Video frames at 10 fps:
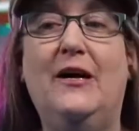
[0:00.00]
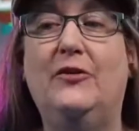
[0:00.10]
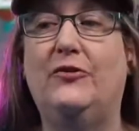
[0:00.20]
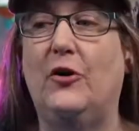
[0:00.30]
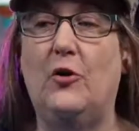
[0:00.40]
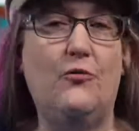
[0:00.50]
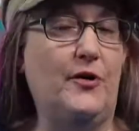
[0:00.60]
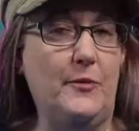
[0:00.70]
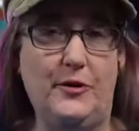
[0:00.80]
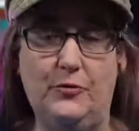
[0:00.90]
So for
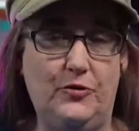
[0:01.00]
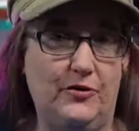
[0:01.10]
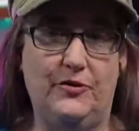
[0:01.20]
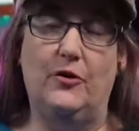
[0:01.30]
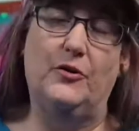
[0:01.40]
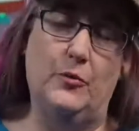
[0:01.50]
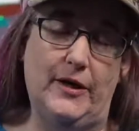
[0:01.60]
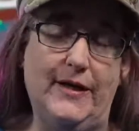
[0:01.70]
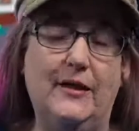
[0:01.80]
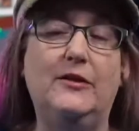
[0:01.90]
anybody who doesn't know, we're
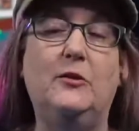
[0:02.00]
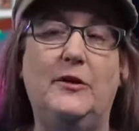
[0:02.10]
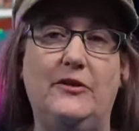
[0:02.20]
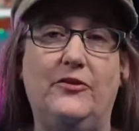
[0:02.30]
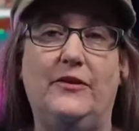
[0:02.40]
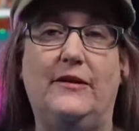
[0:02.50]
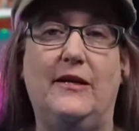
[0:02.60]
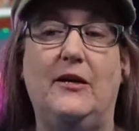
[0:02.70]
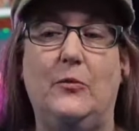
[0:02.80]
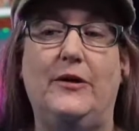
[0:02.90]
getting a little bit into the
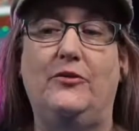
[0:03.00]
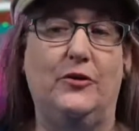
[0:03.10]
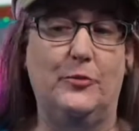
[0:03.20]
geeky weeds here,